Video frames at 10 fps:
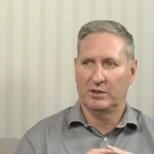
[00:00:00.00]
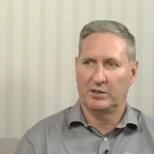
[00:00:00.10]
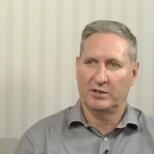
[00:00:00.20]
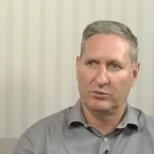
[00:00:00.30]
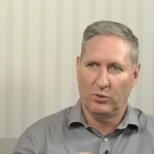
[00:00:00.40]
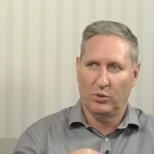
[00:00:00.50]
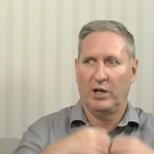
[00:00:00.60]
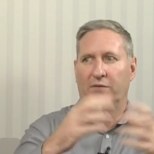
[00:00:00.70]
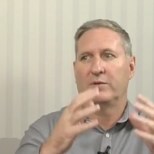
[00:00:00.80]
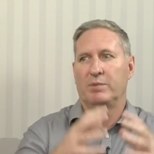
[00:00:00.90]
so it doesn't all
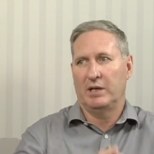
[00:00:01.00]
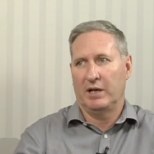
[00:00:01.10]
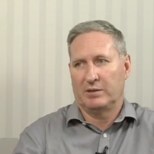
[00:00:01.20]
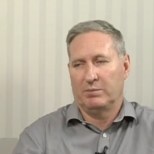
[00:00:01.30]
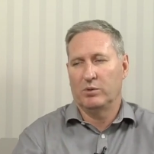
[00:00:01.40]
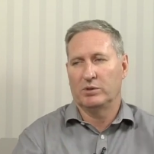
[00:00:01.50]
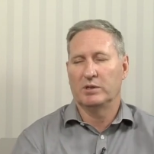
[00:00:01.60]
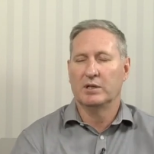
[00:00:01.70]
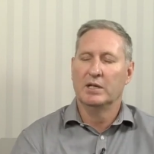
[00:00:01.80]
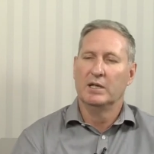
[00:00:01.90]
have to be exported